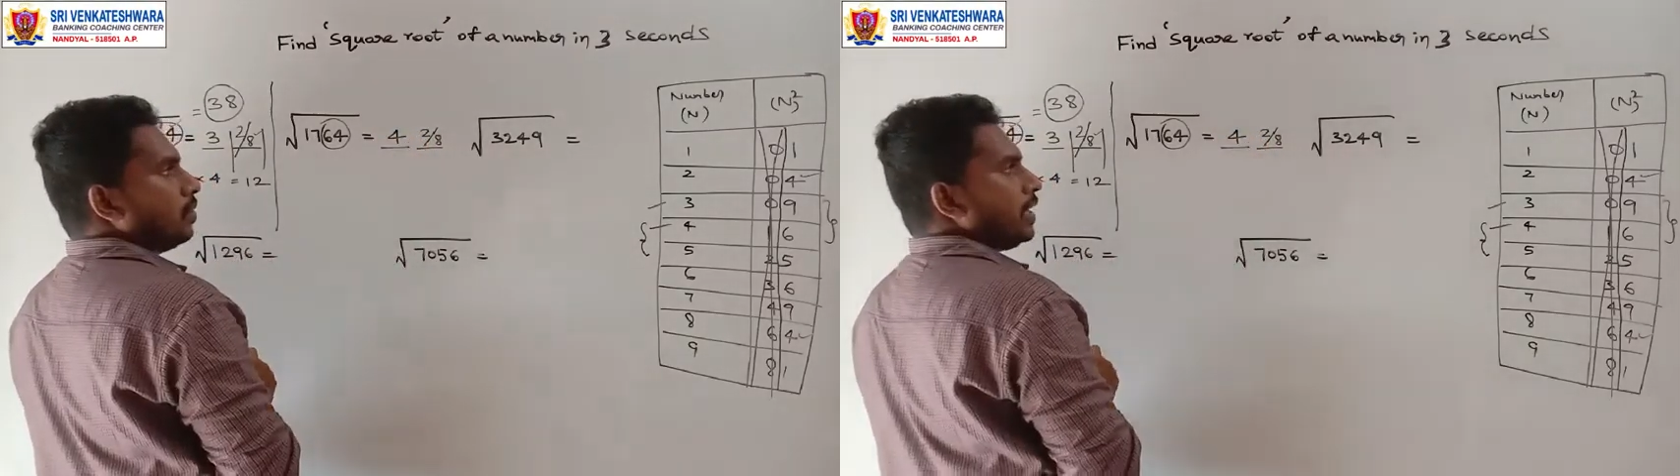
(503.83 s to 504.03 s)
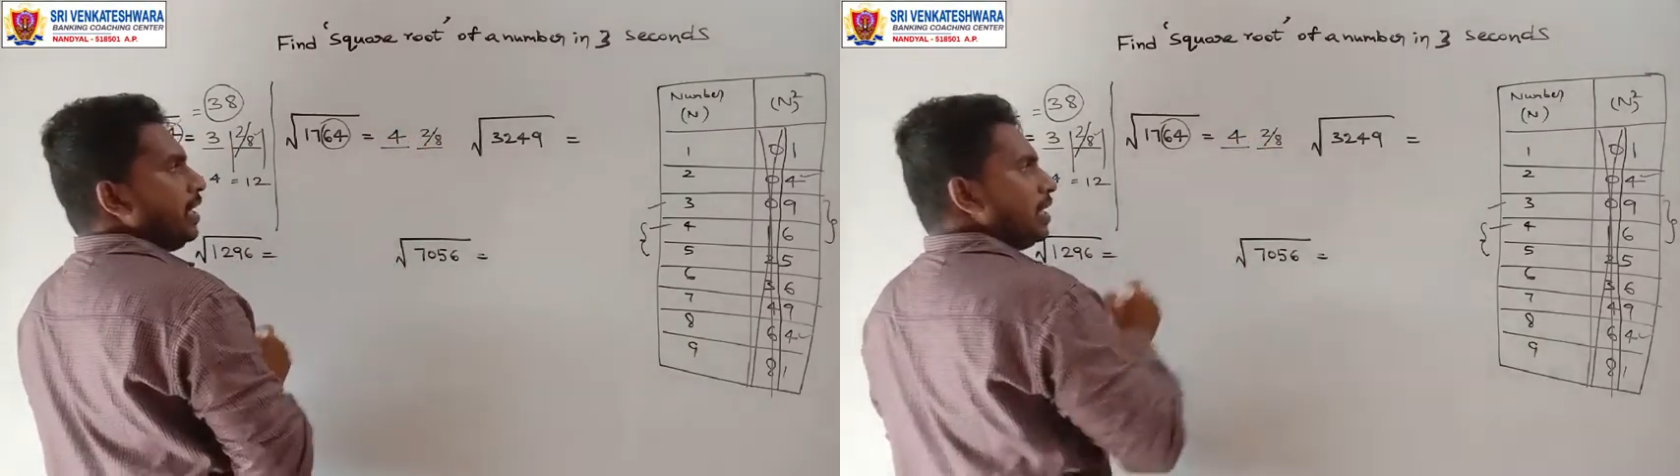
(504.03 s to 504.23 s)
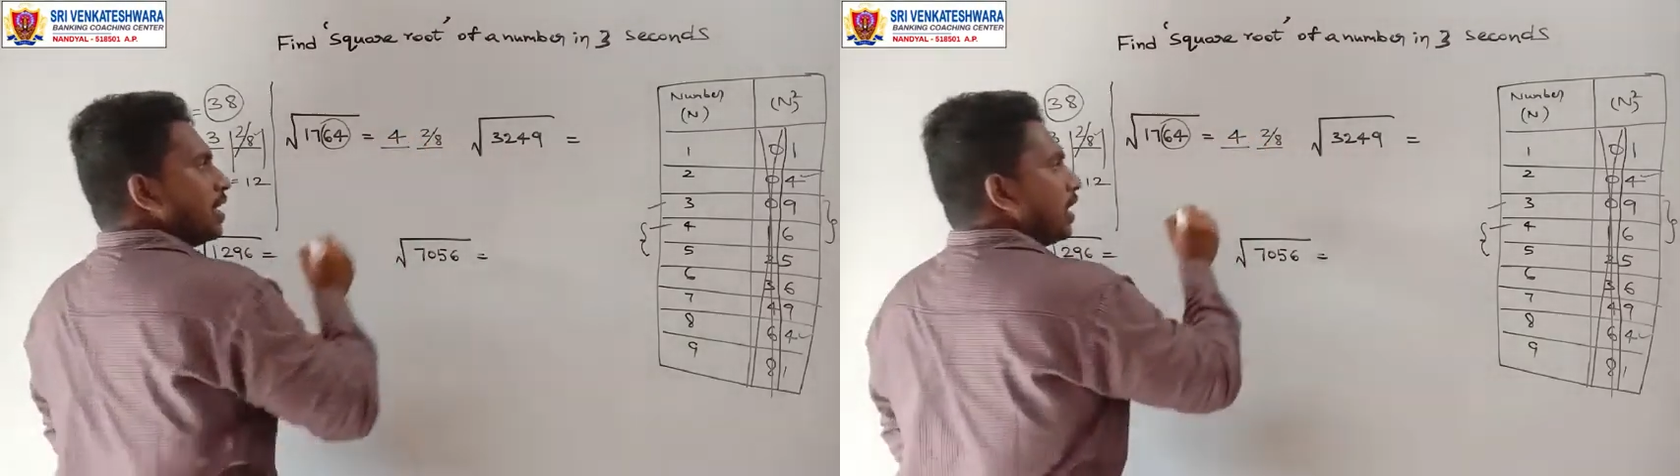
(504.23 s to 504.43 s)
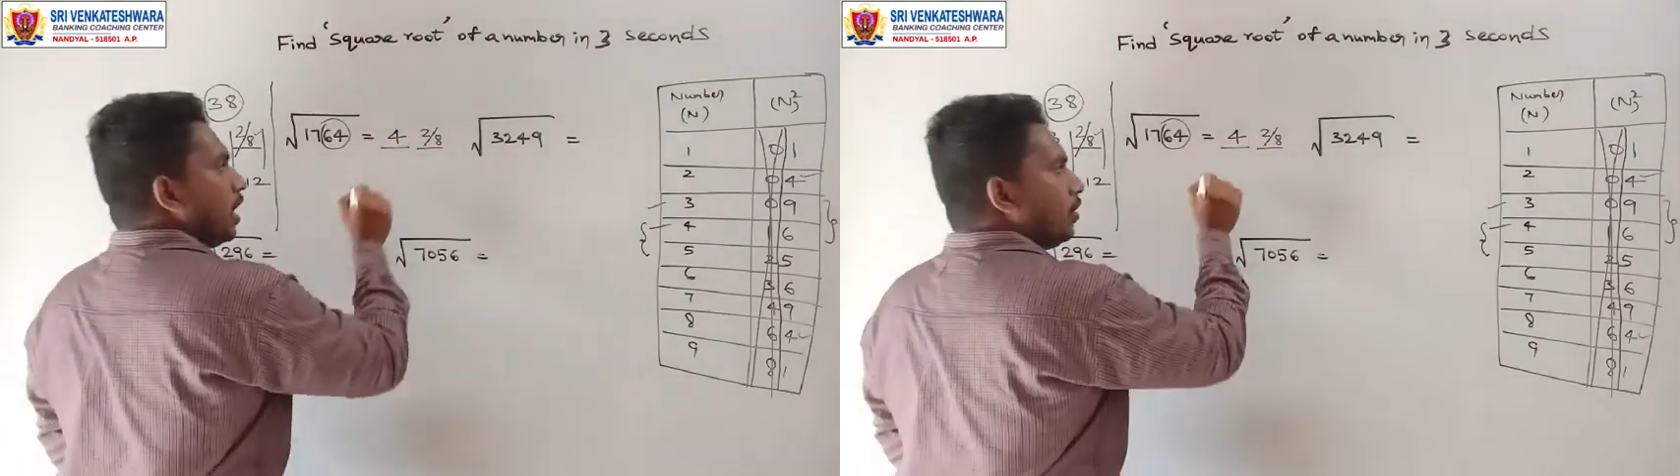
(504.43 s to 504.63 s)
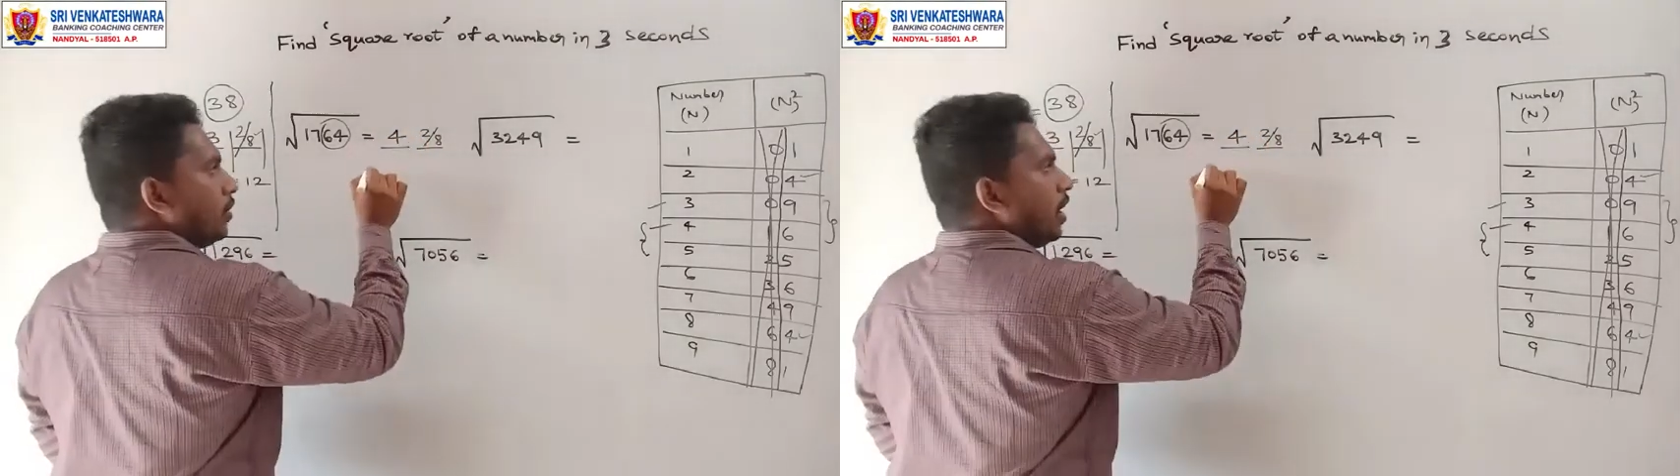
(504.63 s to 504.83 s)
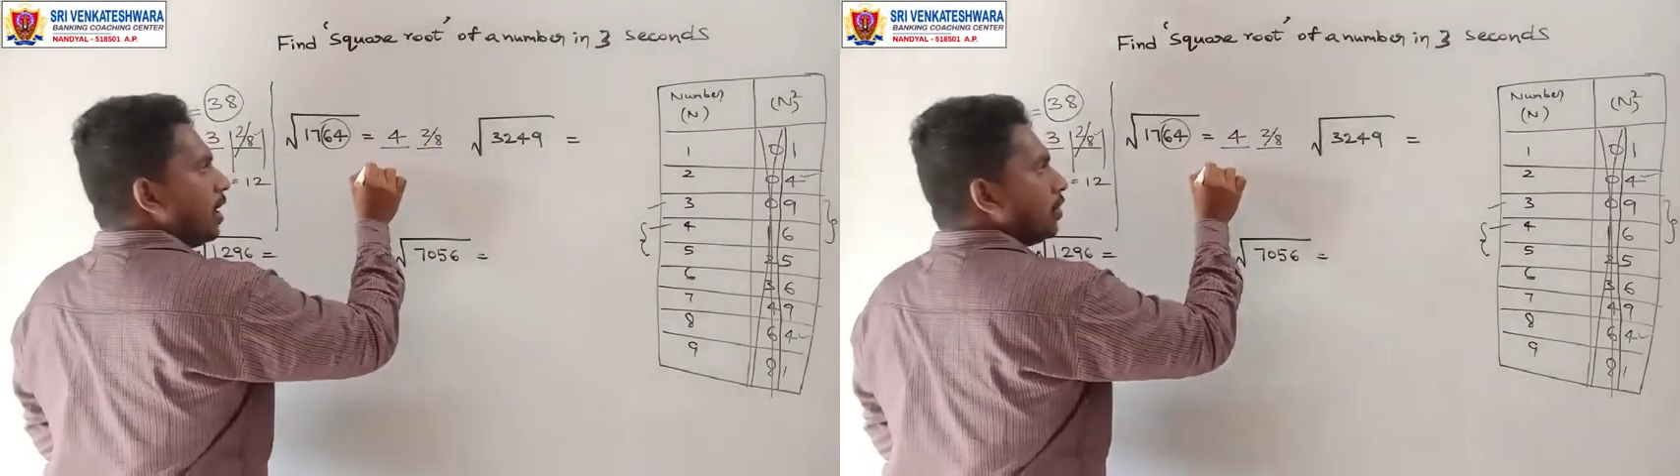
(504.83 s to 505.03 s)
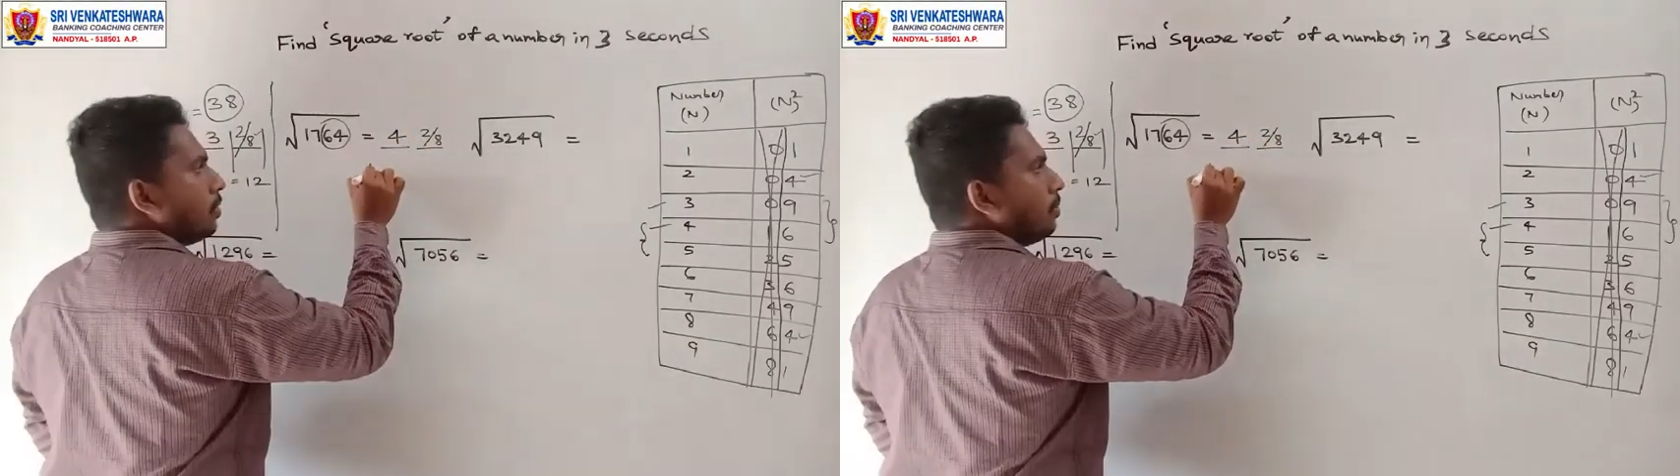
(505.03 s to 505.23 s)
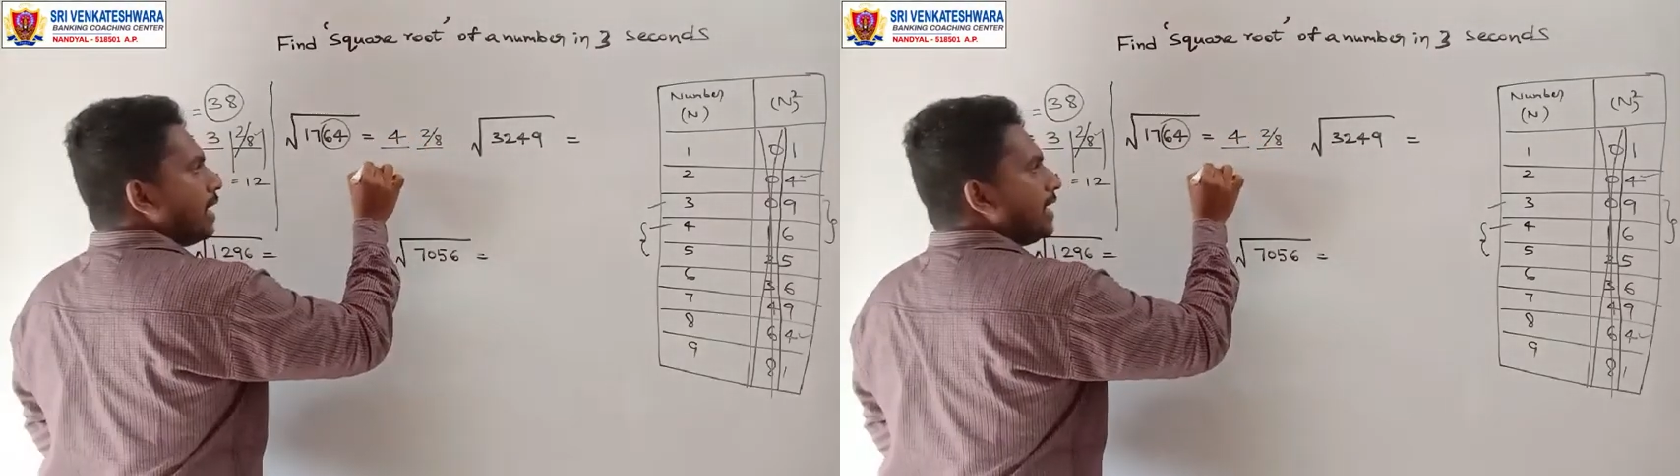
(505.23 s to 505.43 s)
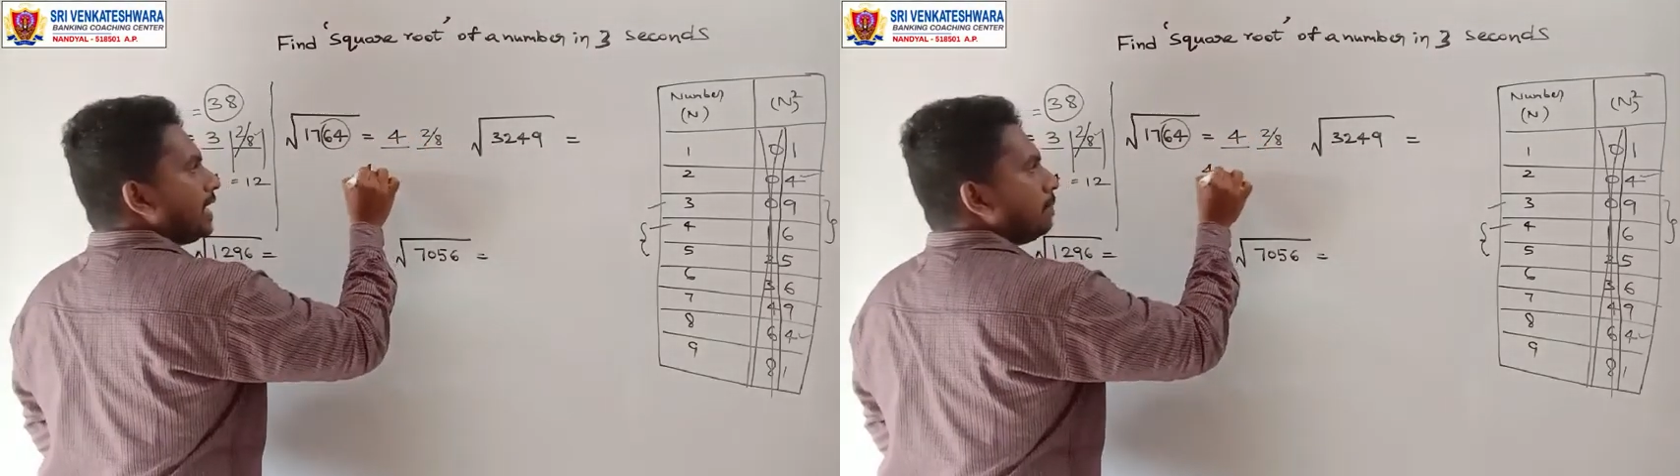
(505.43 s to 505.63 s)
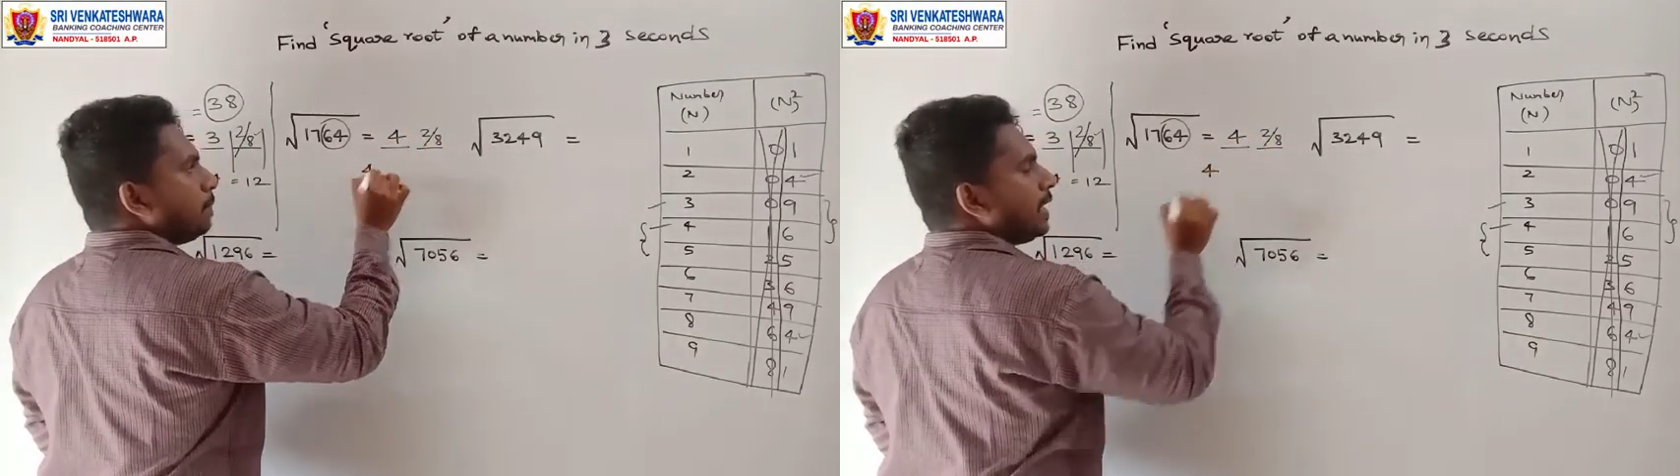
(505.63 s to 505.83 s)
Okay, now you have to
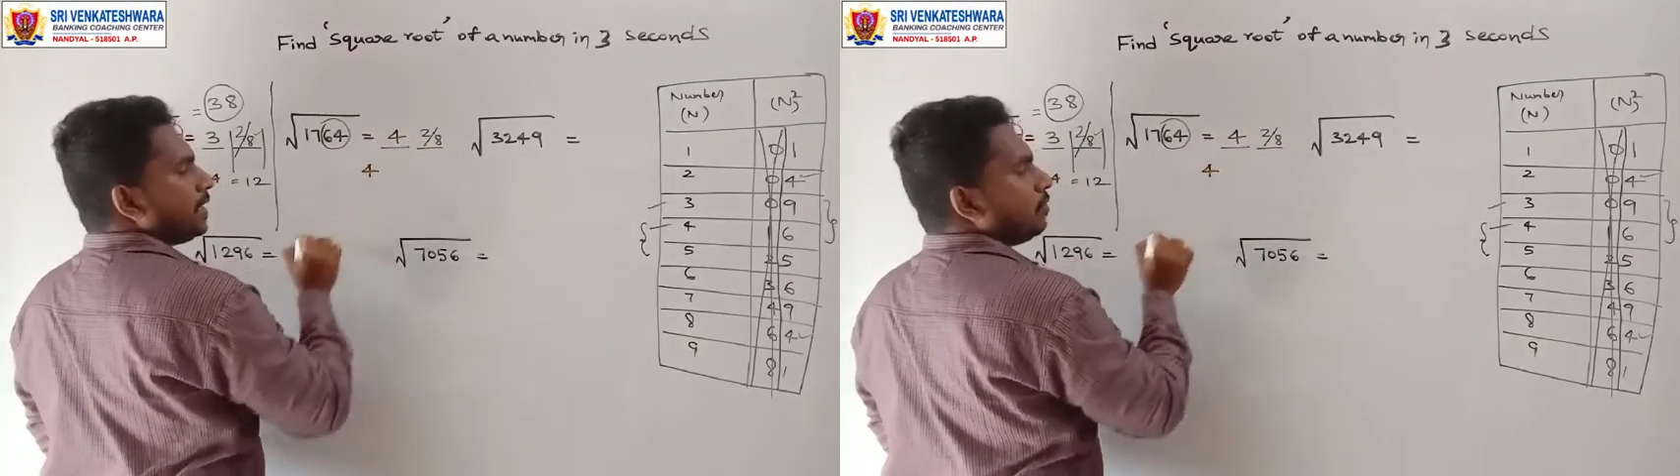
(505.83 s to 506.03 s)
multiply